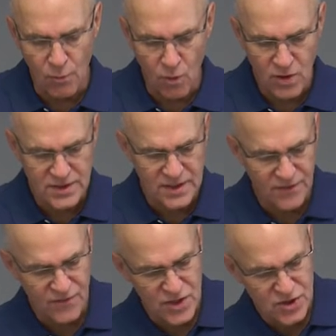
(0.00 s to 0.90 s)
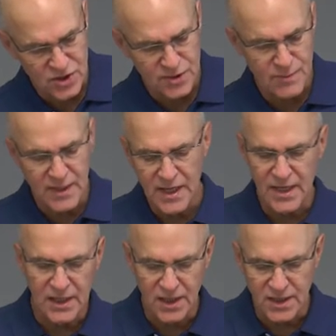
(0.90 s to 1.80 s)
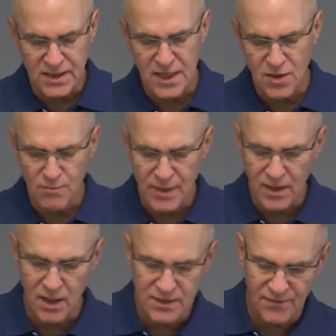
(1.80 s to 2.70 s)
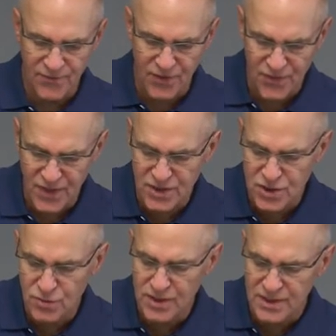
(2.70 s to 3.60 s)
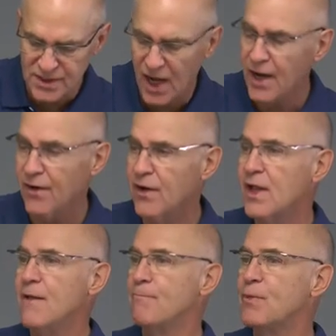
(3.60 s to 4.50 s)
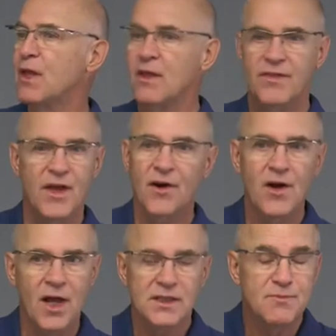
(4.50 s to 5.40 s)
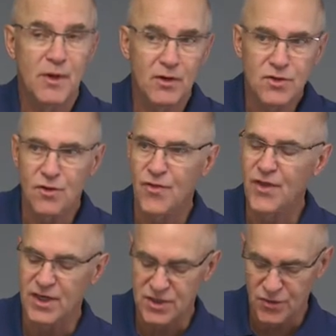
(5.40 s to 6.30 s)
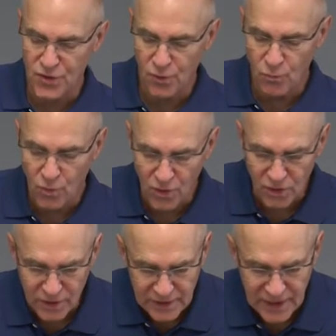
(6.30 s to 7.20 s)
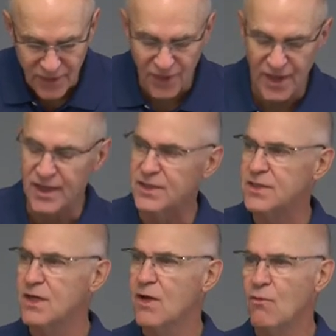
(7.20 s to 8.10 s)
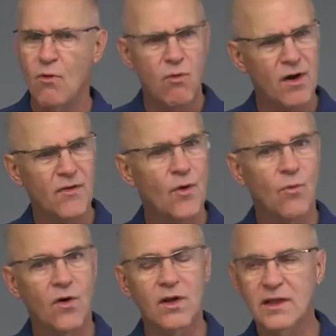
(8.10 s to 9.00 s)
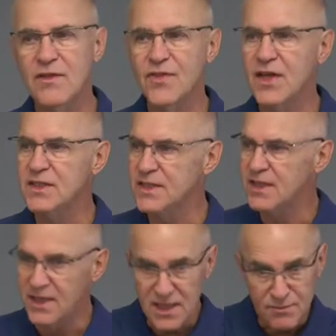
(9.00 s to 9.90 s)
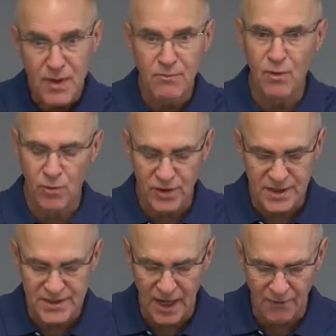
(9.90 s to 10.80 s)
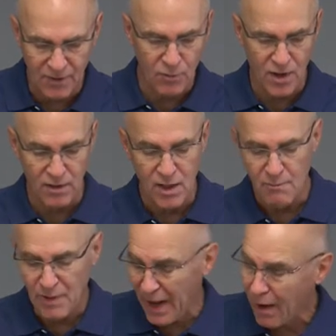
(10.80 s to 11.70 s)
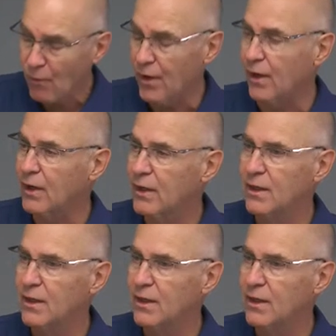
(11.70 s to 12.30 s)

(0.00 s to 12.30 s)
the wars and divisions begin and continue because of the things you desire. They're not spiritual things, they're worldly things. Well, what are the worldly things that these people were desiring? Well, power,